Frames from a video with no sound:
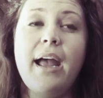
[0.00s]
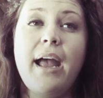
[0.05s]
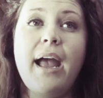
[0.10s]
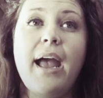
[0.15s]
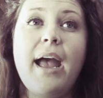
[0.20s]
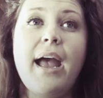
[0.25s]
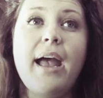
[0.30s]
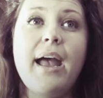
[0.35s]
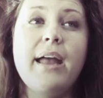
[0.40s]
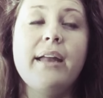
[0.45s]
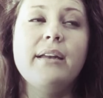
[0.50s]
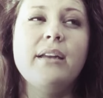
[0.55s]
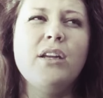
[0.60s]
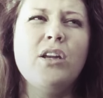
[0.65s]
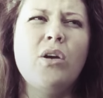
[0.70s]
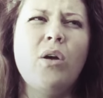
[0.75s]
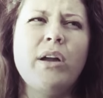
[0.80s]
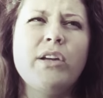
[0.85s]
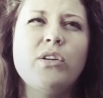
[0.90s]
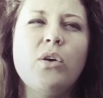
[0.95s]
And,
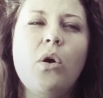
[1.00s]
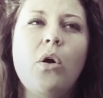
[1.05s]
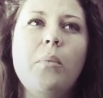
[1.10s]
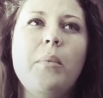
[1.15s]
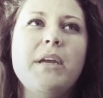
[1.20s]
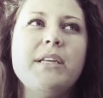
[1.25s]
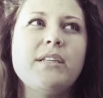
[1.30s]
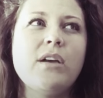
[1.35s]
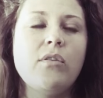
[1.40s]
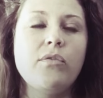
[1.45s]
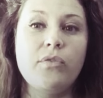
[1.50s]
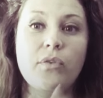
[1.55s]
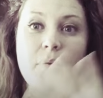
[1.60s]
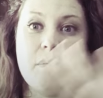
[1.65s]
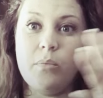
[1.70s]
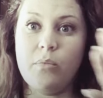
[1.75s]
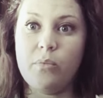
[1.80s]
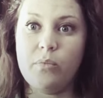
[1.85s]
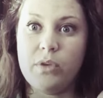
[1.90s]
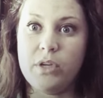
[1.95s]
you know, I told myself
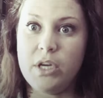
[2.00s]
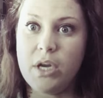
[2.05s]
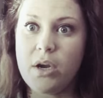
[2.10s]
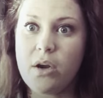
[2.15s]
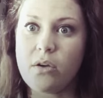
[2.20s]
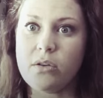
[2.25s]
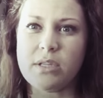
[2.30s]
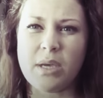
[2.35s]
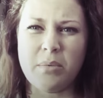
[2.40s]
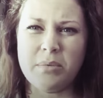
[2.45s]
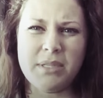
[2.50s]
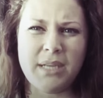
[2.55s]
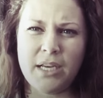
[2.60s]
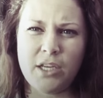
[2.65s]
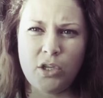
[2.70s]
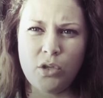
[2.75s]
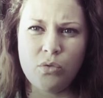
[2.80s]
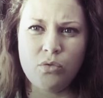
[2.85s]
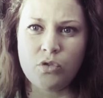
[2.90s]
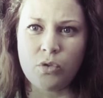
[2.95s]
for years, I was
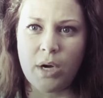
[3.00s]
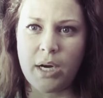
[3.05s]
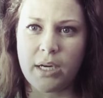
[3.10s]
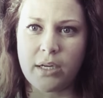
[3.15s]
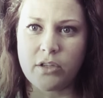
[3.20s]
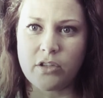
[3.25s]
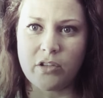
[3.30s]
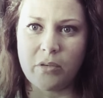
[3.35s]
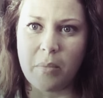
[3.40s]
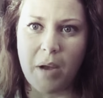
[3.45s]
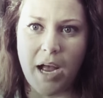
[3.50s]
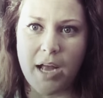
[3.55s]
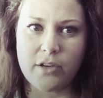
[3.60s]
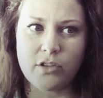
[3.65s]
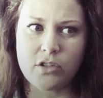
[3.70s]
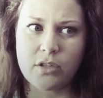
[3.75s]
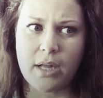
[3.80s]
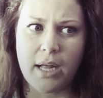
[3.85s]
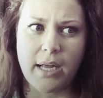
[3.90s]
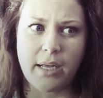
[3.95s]
like, you drink too
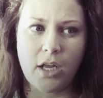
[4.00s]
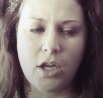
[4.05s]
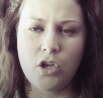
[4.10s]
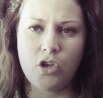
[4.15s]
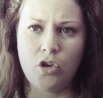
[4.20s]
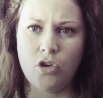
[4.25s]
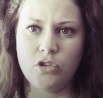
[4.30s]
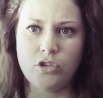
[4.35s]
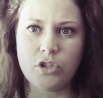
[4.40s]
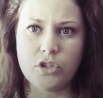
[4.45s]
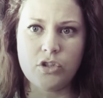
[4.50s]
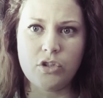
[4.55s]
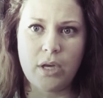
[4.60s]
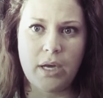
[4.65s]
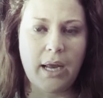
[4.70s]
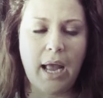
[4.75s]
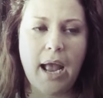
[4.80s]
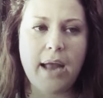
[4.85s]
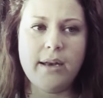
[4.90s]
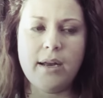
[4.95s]
much. Like, you'll just
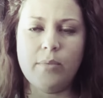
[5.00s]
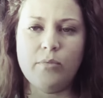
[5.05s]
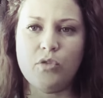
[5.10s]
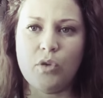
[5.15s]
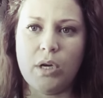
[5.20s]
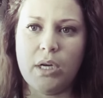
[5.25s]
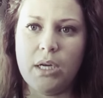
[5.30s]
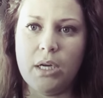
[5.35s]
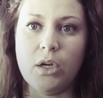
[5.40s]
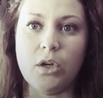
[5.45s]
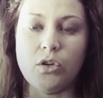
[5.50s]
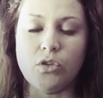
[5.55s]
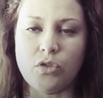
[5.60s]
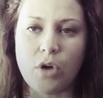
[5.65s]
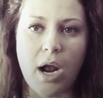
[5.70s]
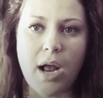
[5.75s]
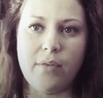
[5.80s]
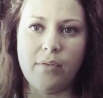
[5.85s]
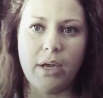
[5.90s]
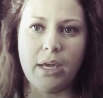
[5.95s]
like end up drinking and
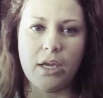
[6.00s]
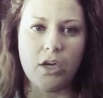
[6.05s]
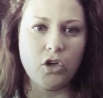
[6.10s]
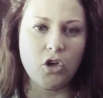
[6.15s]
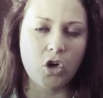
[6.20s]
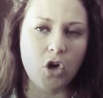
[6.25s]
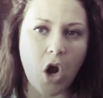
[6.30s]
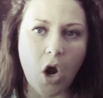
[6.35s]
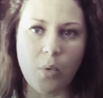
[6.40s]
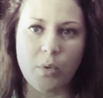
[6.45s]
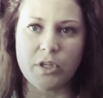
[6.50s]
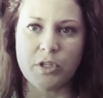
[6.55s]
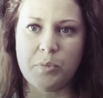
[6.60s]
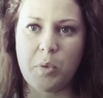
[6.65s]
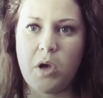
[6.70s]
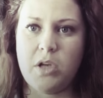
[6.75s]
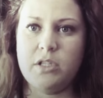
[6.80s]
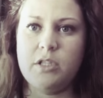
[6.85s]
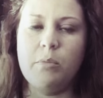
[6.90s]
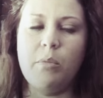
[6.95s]
driving and you're not
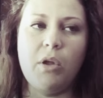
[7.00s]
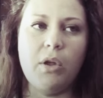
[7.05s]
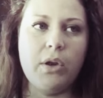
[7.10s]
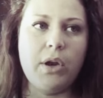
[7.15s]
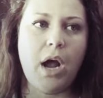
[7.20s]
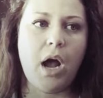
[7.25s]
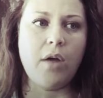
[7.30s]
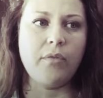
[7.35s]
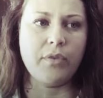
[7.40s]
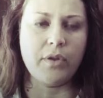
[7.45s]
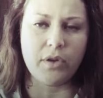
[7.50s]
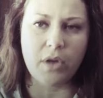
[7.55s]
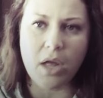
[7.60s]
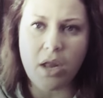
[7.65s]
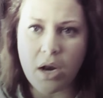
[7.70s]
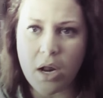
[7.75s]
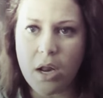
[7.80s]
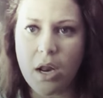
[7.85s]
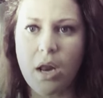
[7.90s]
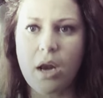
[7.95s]
responsible enough and da
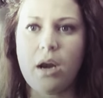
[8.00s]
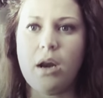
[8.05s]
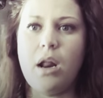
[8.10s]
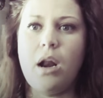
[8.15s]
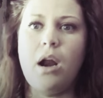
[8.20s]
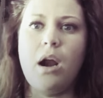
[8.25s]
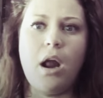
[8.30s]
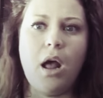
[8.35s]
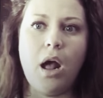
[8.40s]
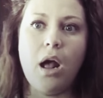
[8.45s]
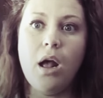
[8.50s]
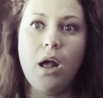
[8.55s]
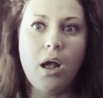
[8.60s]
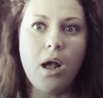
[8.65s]
da da da da.